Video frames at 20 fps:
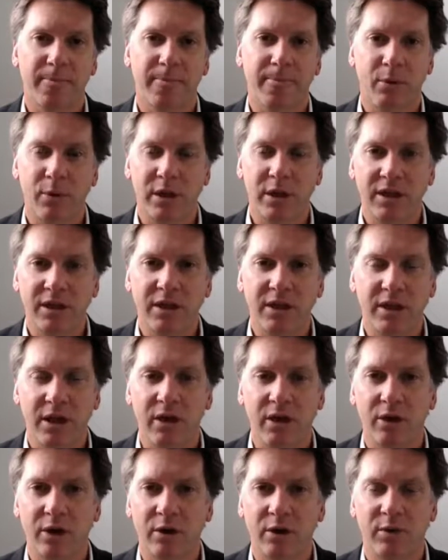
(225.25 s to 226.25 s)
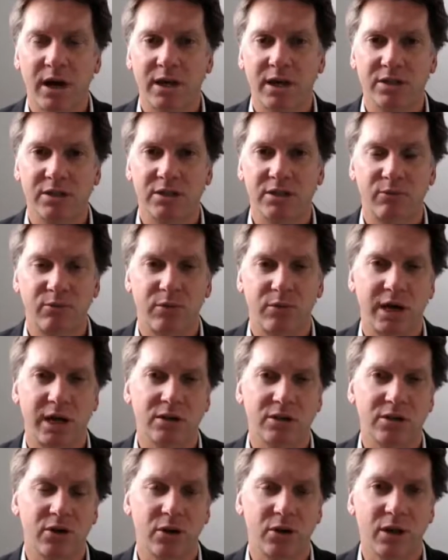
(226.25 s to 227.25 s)
We think they're going to raise
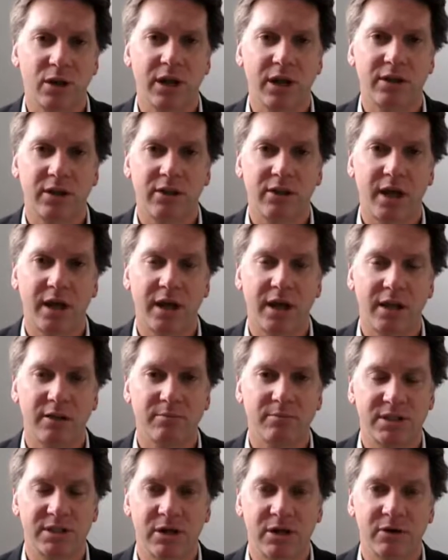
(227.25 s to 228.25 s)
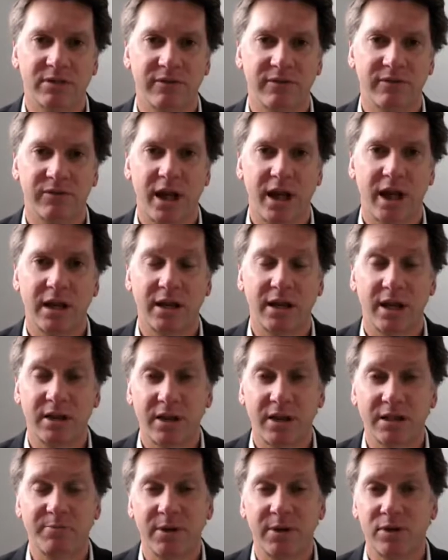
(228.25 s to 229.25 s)
rates earlier than they themselves are flagging, and
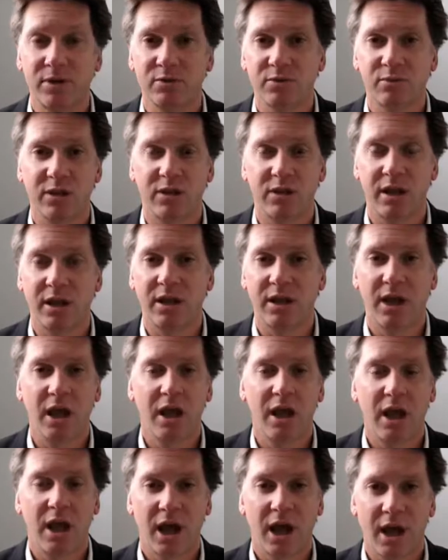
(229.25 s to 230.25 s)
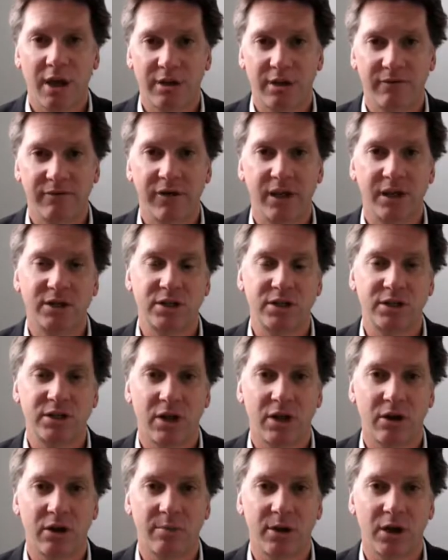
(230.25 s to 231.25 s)
that's because we think inflation is
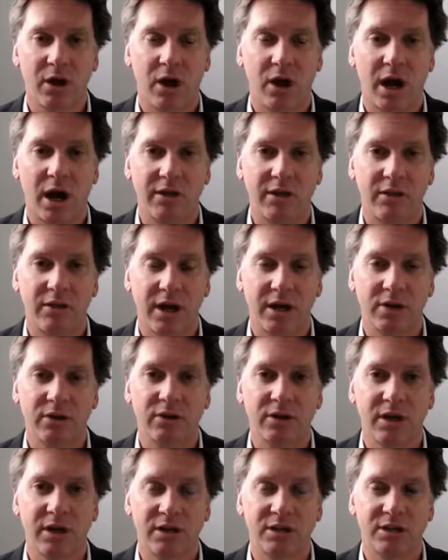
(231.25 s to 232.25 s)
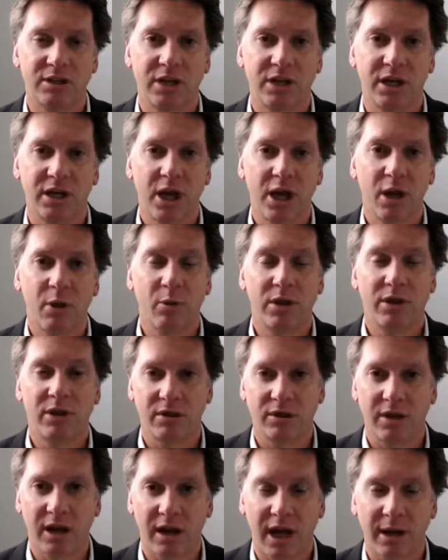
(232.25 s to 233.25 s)
going to be higher than they do next year. We
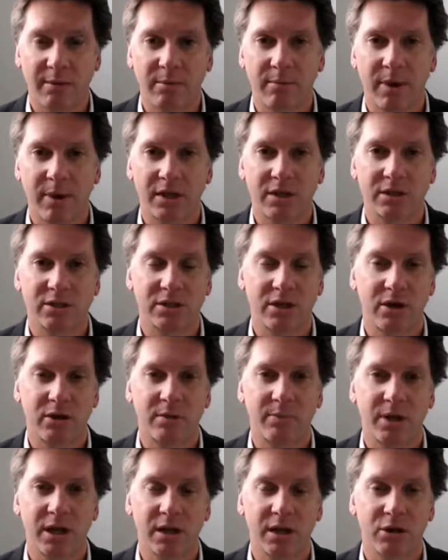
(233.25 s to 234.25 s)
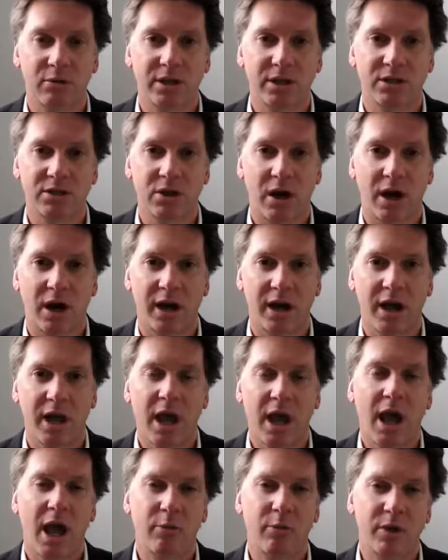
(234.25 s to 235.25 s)
think the labour market's going to be a little bit tighter,
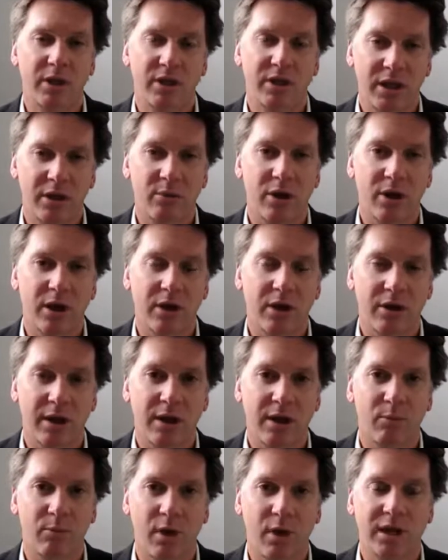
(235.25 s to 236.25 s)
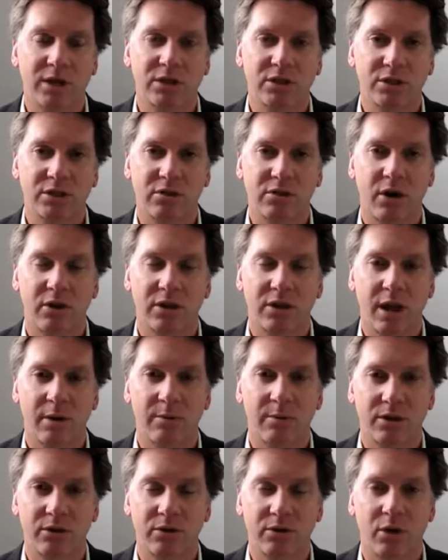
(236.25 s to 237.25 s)
and we think we're going to get wages growth
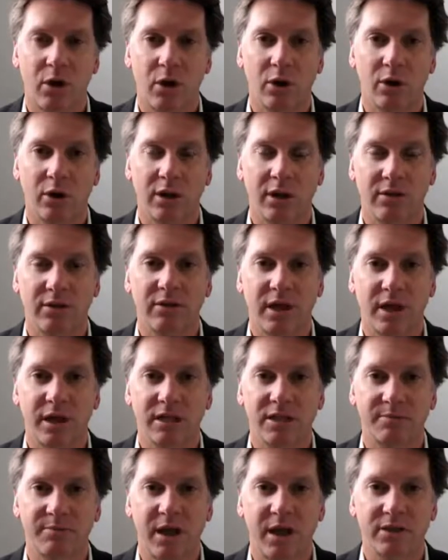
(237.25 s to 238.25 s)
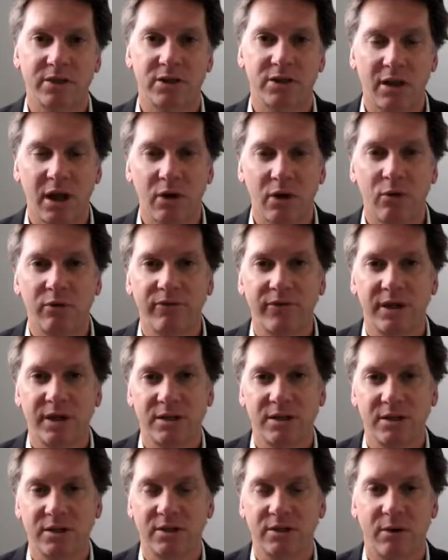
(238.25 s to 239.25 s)
coming through earlier than they expect. So that all
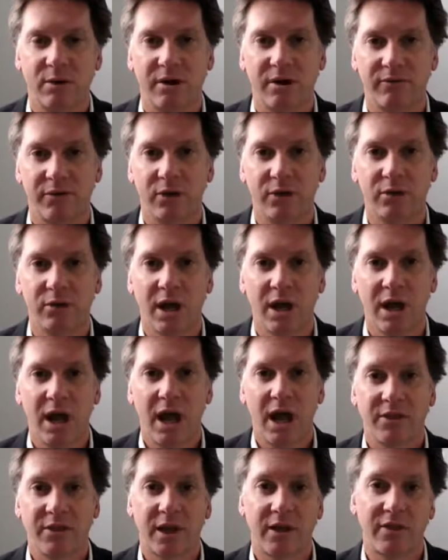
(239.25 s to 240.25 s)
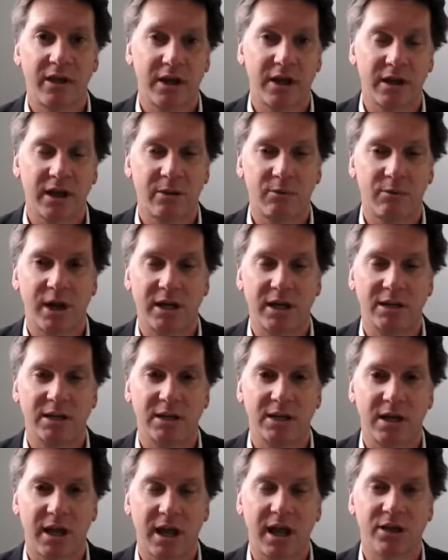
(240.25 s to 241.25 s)
feeds into our view that they end up
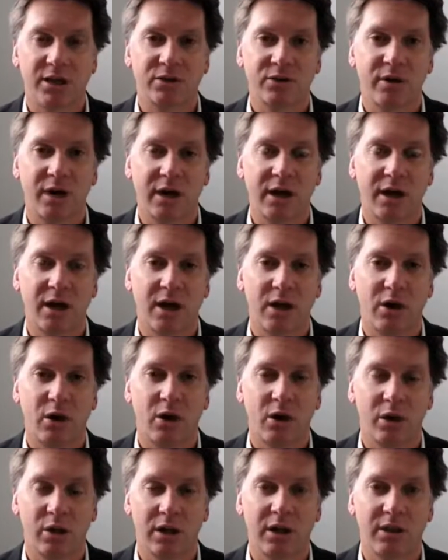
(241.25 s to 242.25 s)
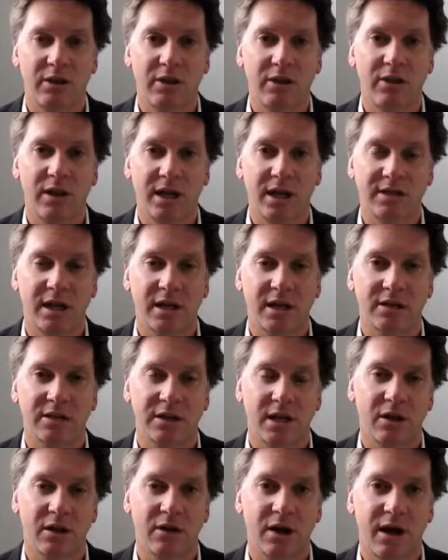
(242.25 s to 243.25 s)
raising the cash rate earlier than they're
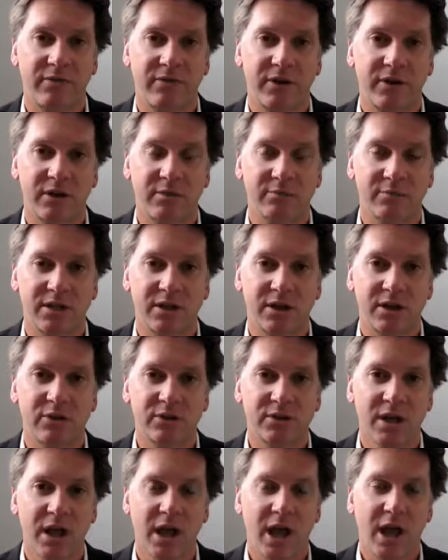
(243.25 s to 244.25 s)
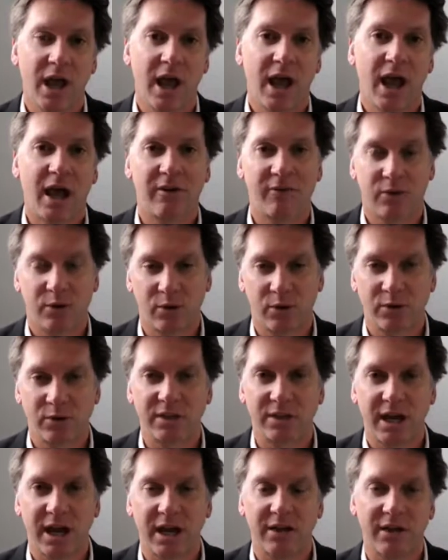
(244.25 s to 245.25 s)
telegraphing themselves. And of
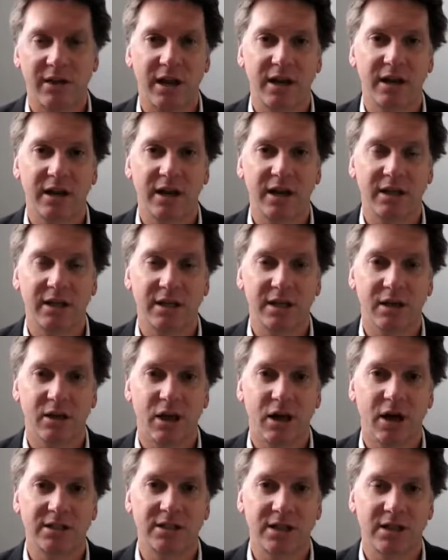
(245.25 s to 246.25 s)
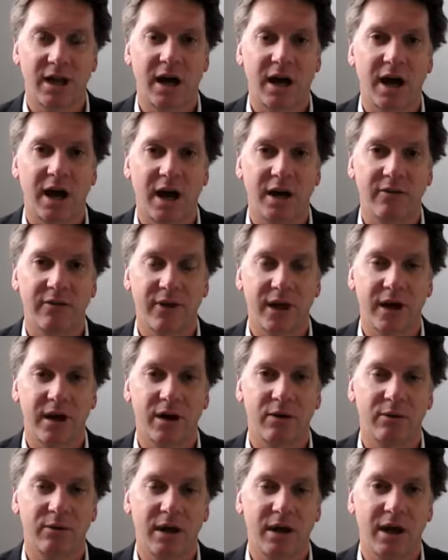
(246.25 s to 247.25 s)
course, that then lies at the heart of
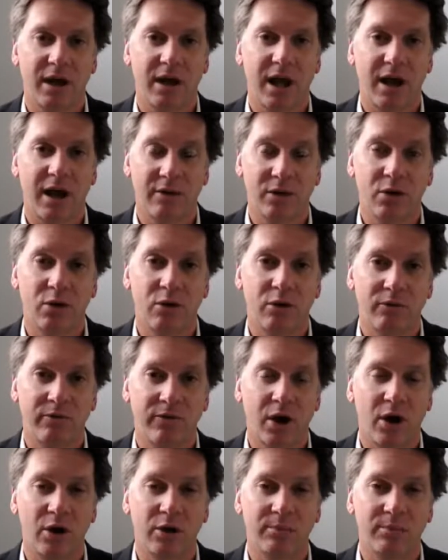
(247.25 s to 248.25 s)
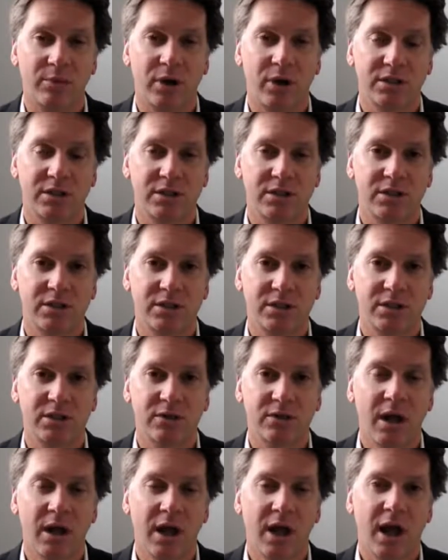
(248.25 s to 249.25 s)
our call for home prices
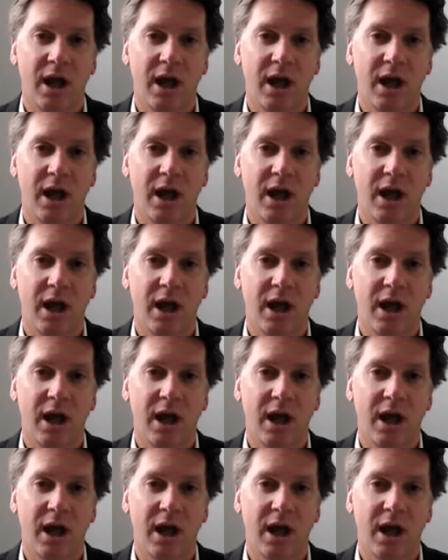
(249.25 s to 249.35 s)
to